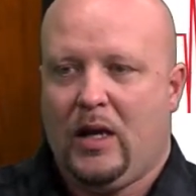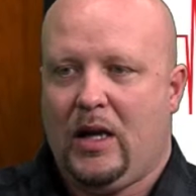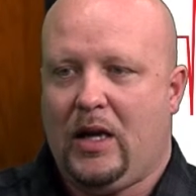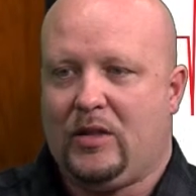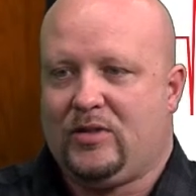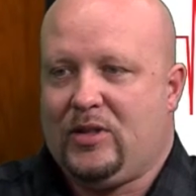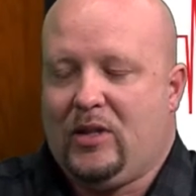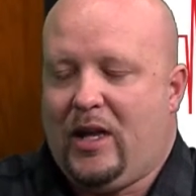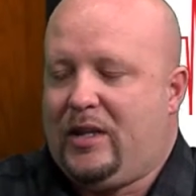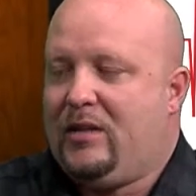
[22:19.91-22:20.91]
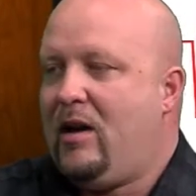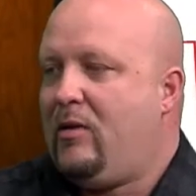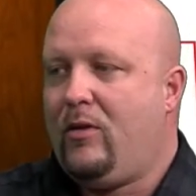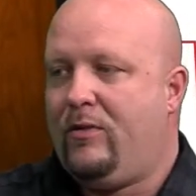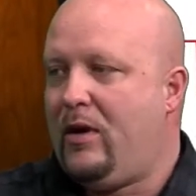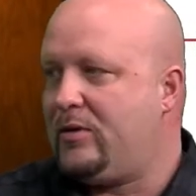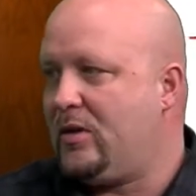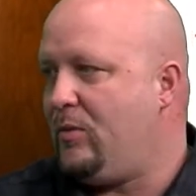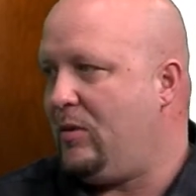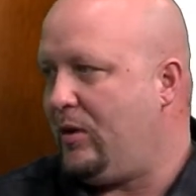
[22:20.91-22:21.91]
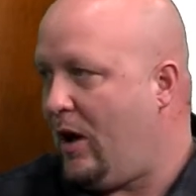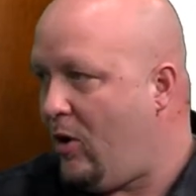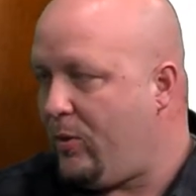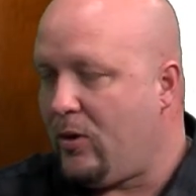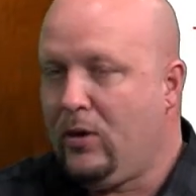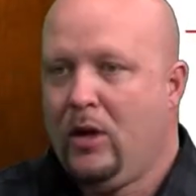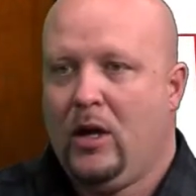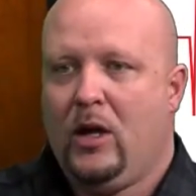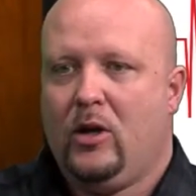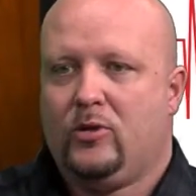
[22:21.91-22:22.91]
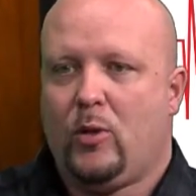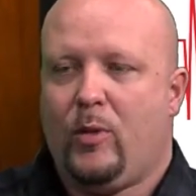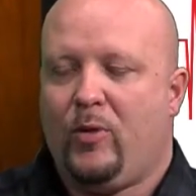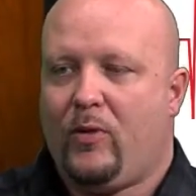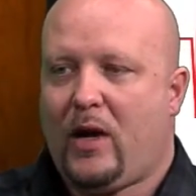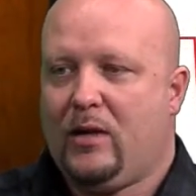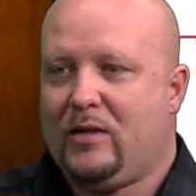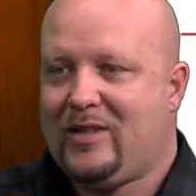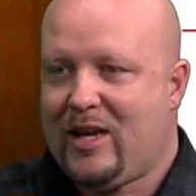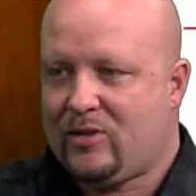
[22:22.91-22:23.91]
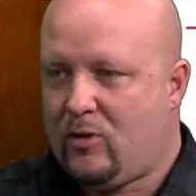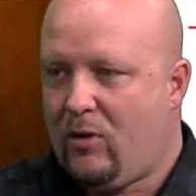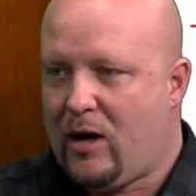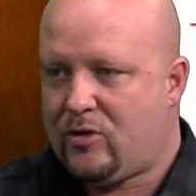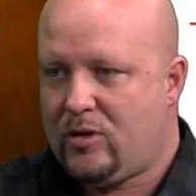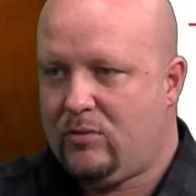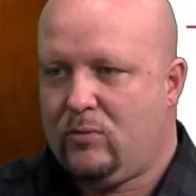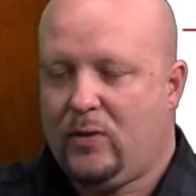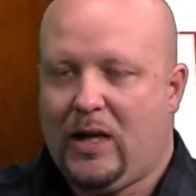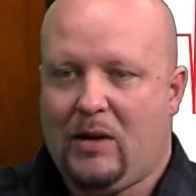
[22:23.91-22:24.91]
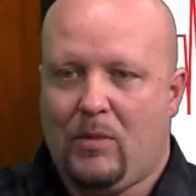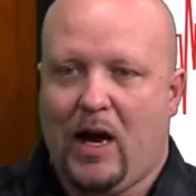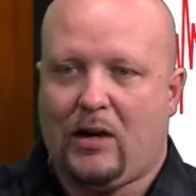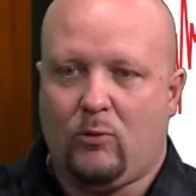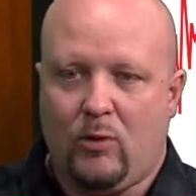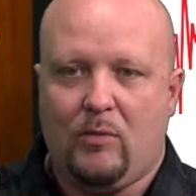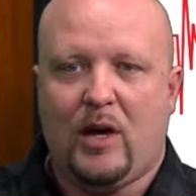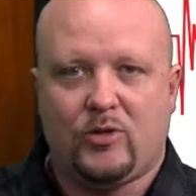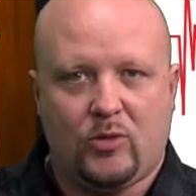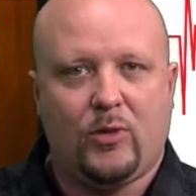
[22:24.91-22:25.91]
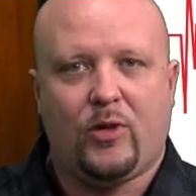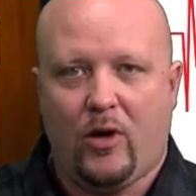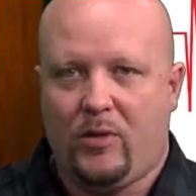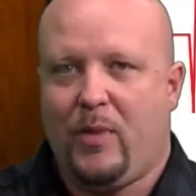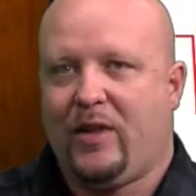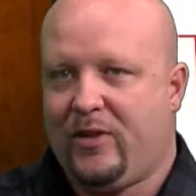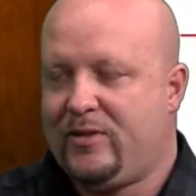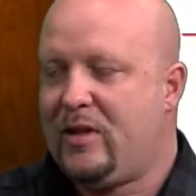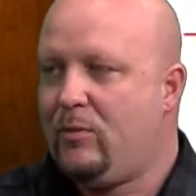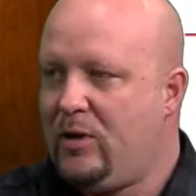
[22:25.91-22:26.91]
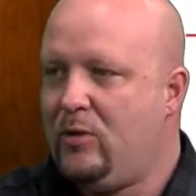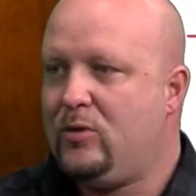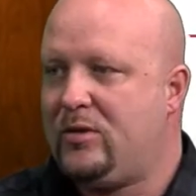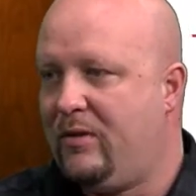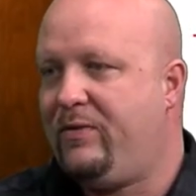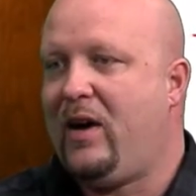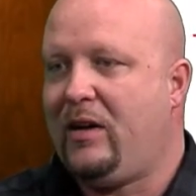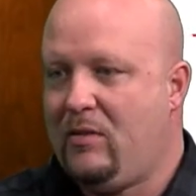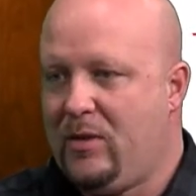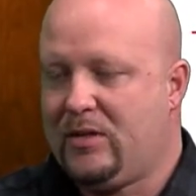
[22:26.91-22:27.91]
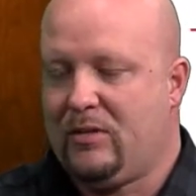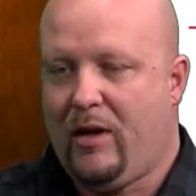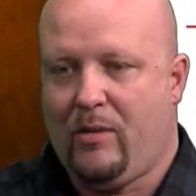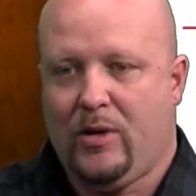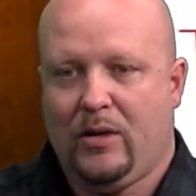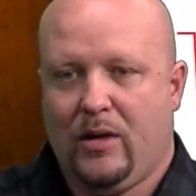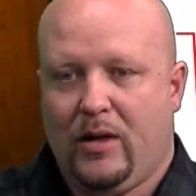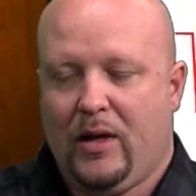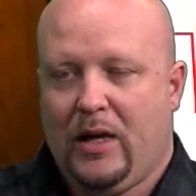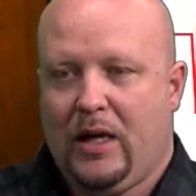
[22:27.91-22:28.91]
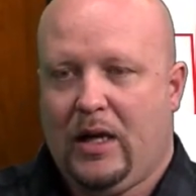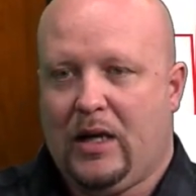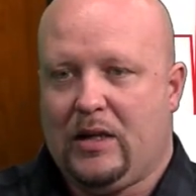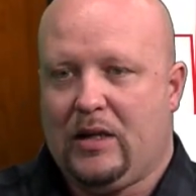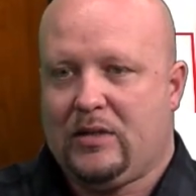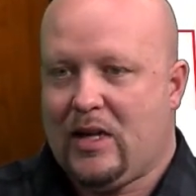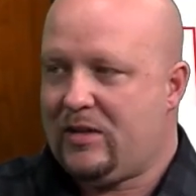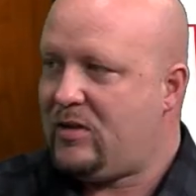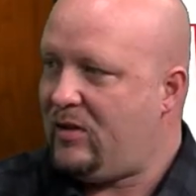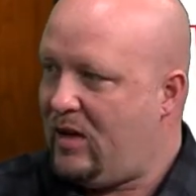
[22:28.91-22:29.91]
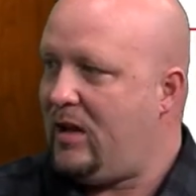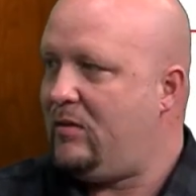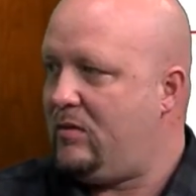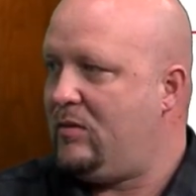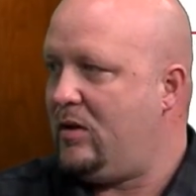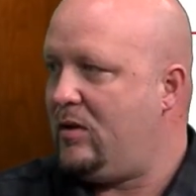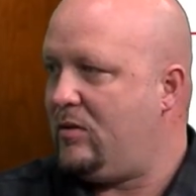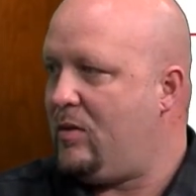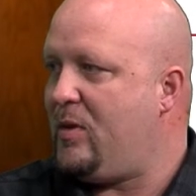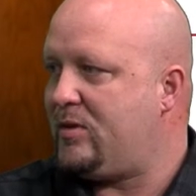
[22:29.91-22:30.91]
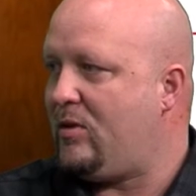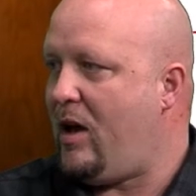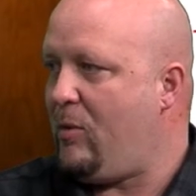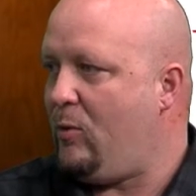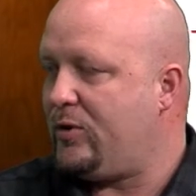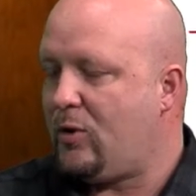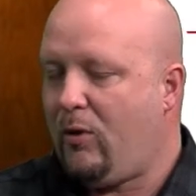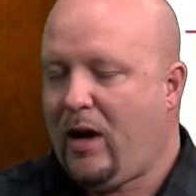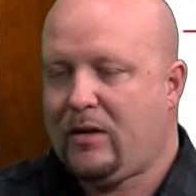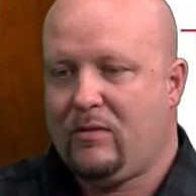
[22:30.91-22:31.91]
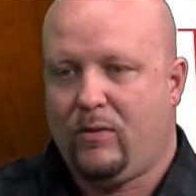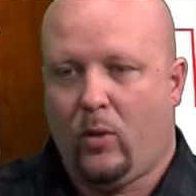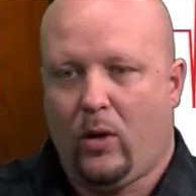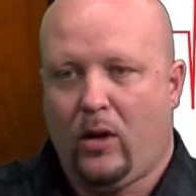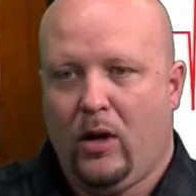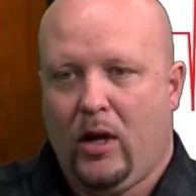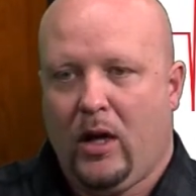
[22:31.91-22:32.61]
And still, I did not know if I was going to be able to help her. So we provided a test correction. We came back and remeasured with all the methods that we used to find the misalignment. And it tested that the, the misalignment was corrected for.